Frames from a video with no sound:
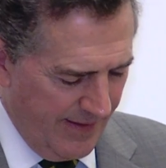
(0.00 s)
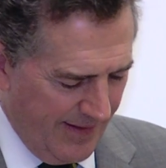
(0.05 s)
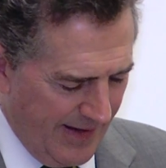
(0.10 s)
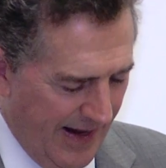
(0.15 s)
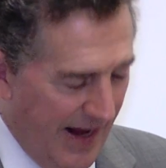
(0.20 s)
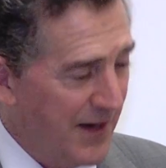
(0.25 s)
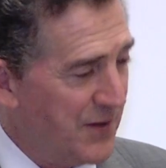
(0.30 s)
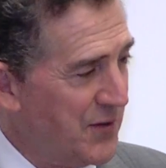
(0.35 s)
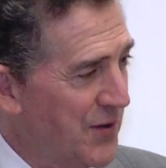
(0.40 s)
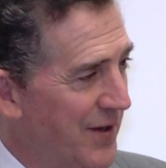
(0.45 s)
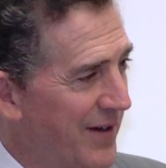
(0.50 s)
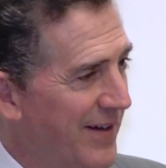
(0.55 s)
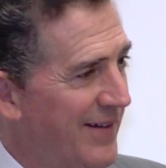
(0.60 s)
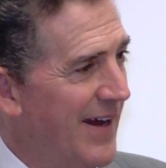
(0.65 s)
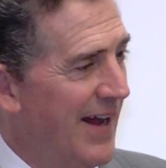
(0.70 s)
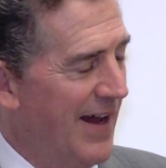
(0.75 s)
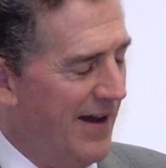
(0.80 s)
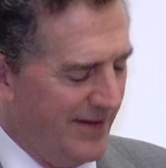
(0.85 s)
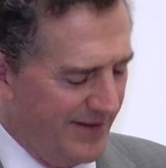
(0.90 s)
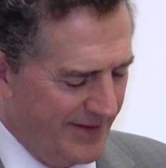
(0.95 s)
Actually,
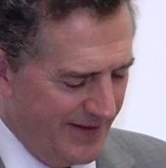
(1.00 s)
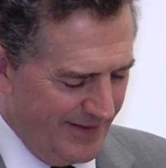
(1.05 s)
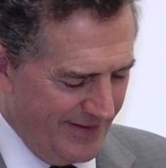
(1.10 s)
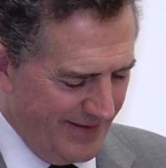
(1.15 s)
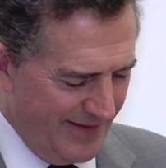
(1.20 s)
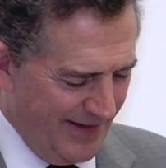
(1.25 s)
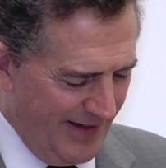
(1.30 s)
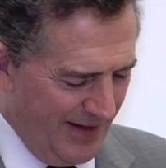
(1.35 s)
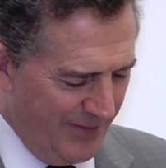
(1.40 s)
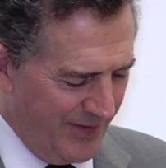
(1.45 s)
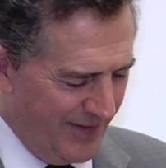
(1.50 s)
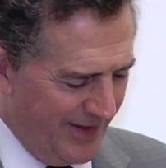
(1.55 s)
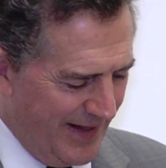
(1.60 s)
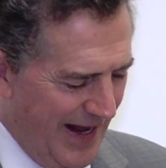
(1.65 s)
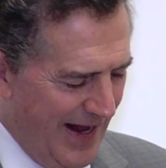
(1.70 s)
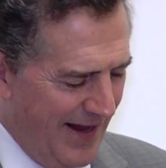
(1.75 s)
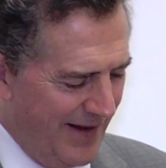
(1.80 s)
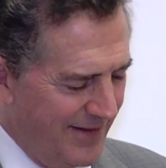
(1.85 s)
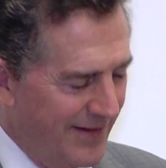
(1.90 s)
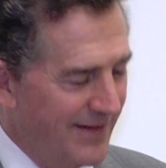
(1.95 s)
now even
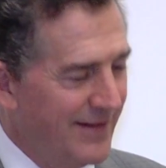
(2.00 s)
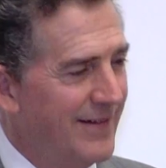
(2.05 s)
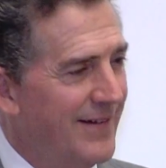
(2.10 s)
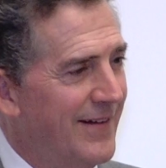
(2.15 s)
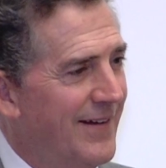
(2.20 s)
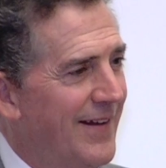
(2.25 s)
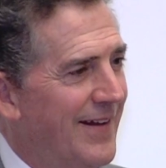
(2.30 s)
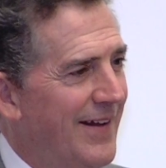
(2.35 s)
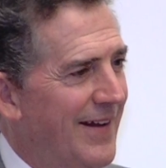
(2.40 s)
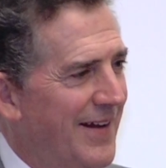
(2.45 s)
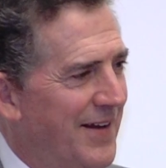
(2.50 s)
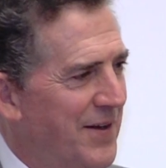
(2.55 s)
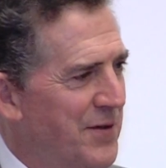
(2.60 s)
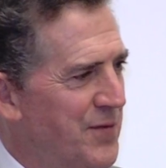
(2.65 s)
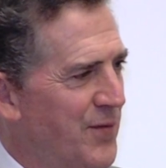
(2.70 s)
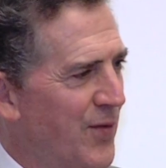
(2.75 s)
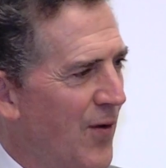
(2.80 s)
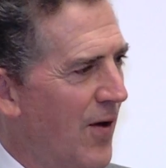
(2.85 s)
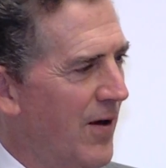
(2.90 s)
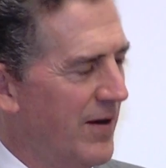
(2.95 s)
that is
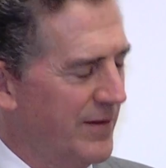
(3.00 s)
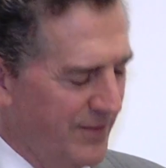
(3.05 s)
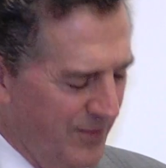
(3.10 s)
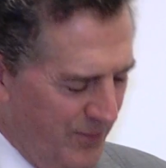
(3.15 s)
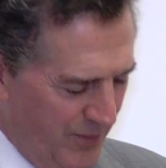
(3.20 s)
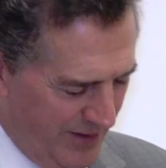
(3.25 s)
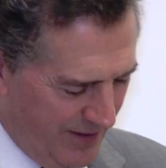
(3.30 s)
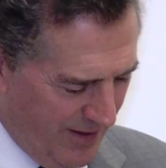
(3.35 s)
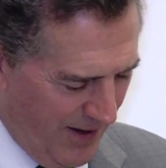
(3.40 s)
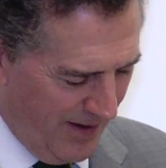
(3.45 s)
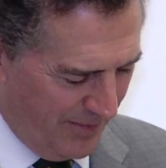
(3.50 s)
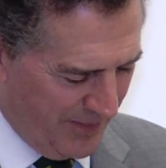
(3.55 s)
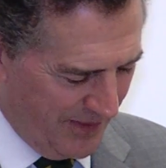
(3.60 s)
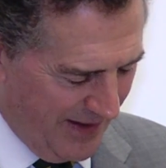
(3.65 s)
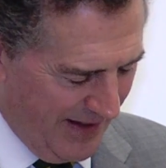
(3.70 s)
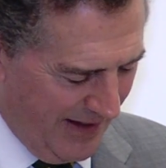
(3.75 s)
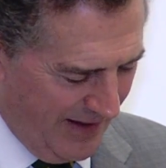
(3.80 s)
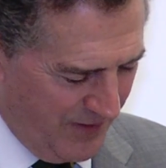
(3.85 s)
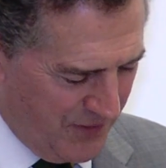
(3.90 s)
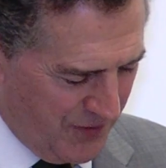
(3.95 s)
fraught with
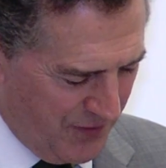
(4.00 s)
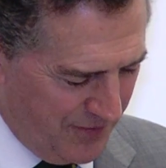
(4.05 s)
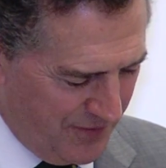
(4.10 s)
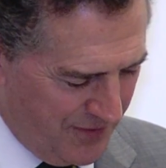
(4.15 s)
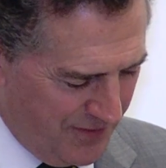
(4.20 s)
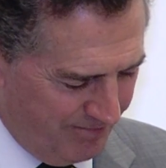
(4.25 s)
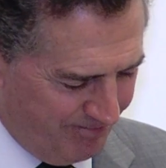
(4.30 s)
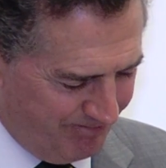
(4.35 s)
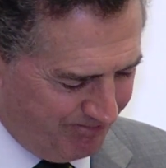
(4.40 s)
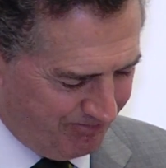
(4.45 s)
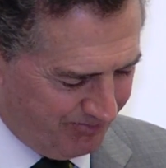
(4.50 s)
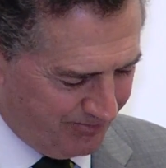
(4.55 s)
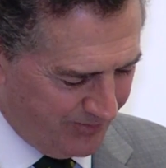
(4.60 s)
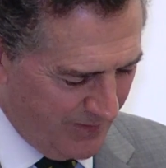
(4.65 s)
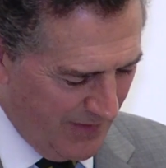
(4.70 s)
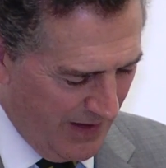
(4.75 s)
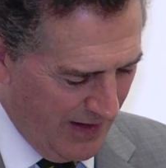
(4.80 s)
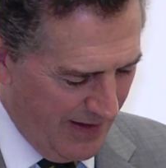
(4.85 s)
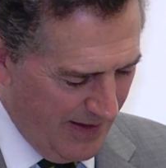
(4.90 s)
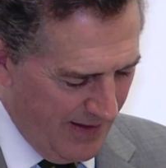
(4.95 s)
complications.
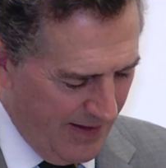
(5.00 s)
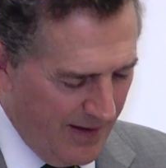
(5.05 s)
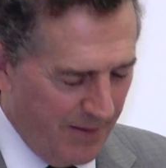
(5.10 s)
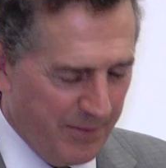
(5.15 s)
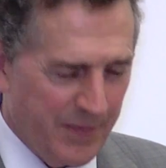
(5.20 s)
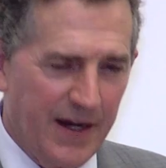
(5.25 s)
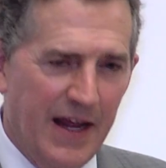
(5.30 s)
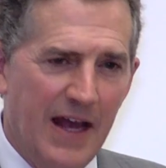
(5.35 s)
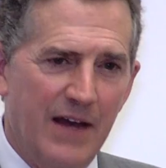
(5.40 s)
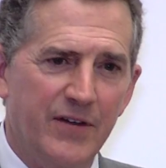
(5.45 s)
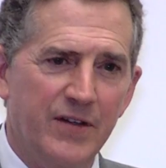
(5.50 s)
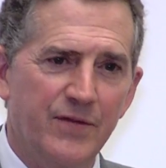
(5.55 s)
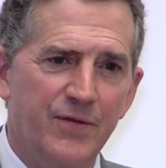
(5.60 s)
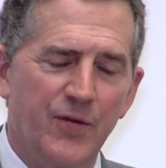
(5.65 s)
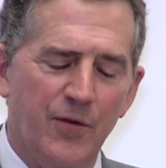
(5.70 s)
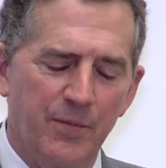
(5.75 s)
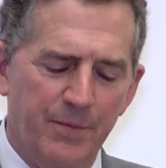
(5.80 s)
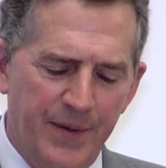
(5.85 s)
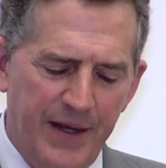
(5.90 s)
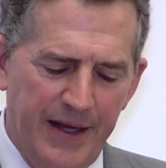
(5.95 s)
But heaven
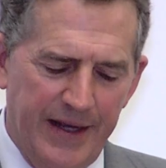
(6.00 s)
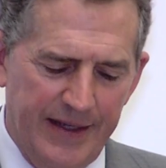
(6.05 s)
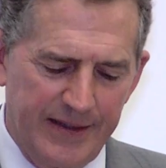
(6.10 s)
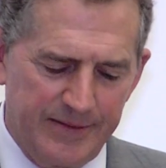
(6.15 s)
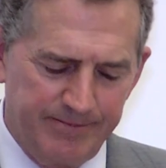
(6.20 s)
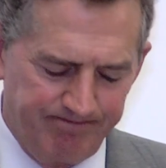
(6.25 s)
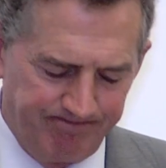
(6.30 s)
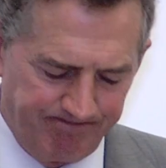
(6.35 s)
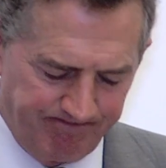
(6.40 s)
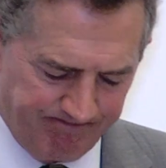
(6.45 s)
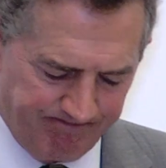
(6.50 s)
forbid